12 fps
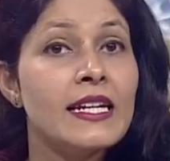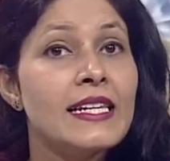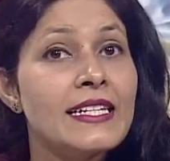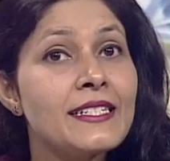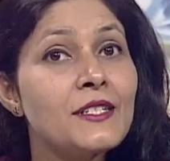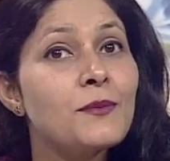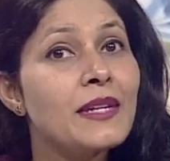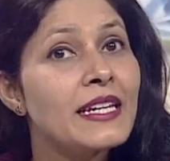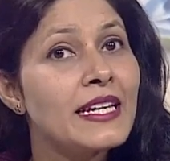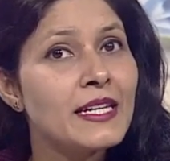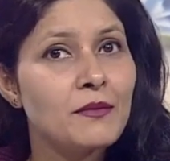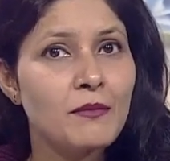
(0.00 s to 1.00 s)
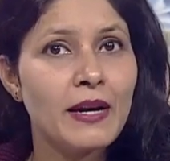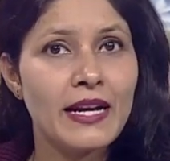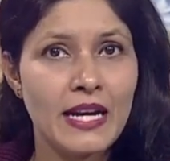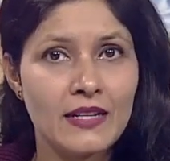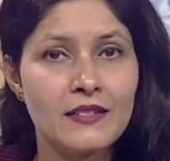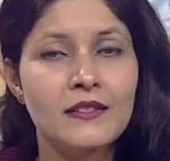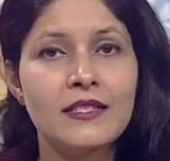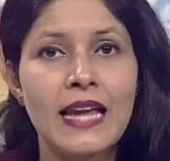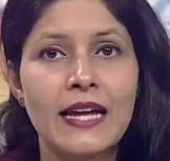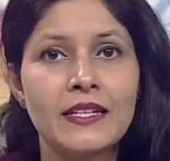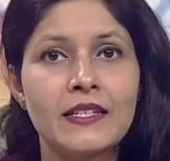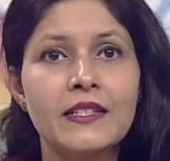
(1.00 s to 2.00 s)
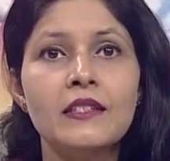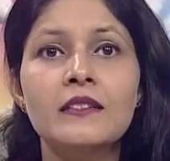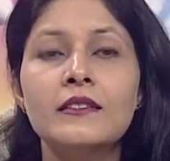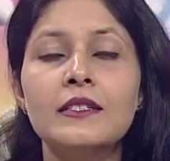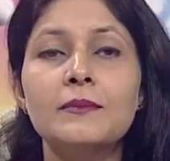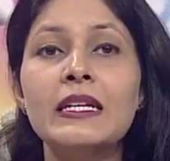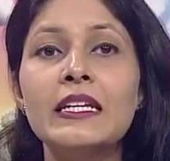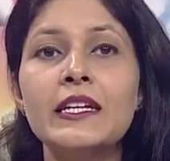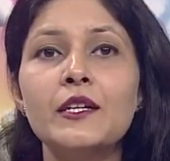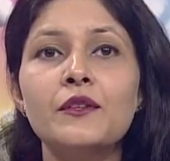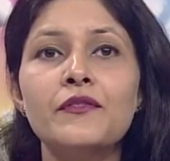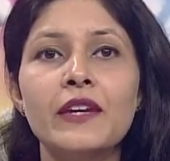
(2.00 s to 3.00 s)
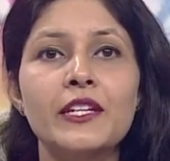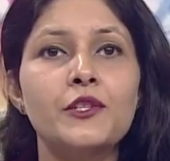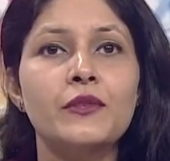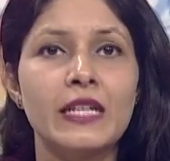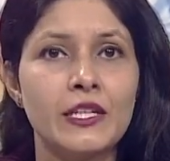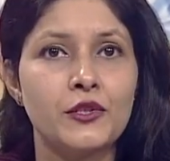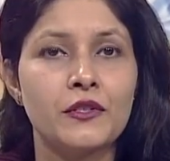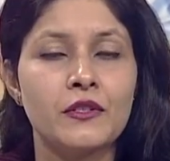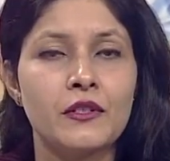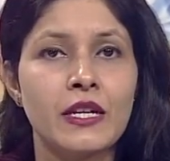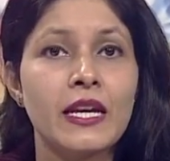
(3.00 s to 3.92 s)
Let us begin by understanding the meaning of education.